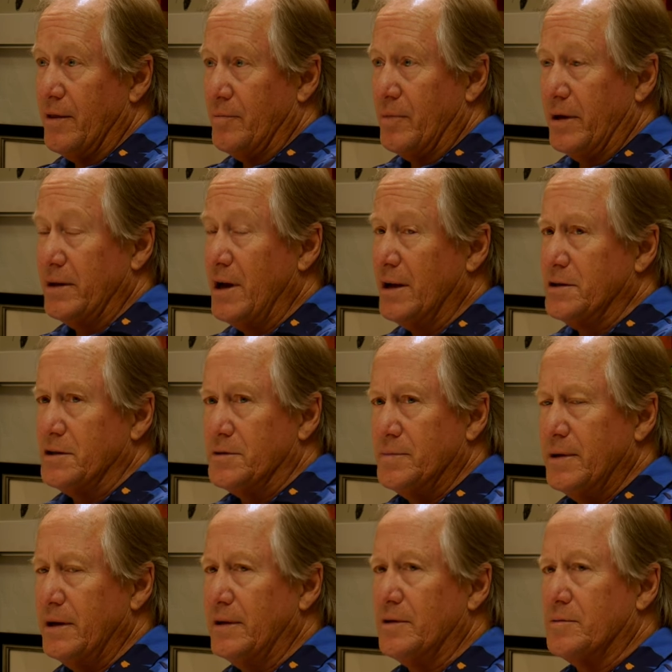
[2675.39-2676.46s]
uh, but not just
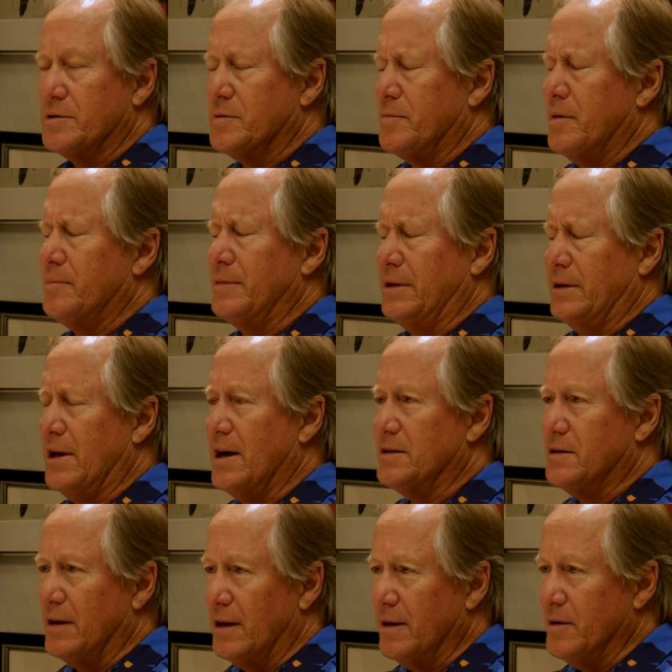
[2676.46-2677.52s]
me. There was probably lots
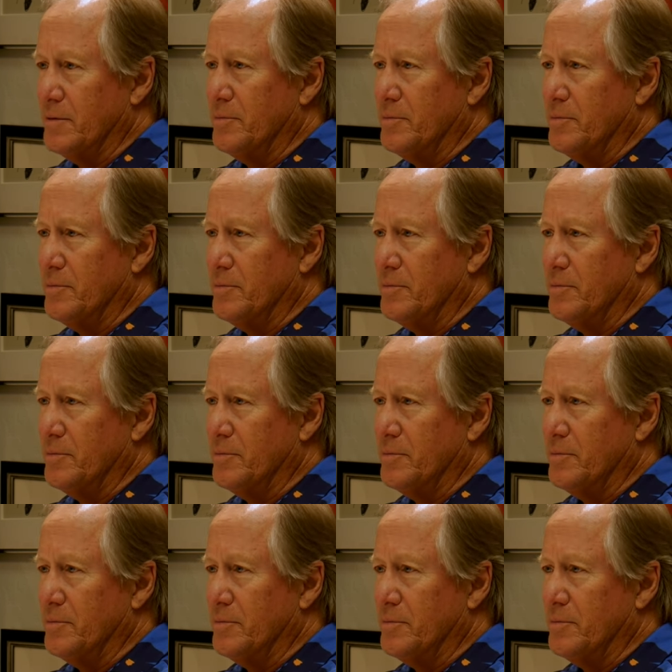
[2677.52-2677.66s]
of other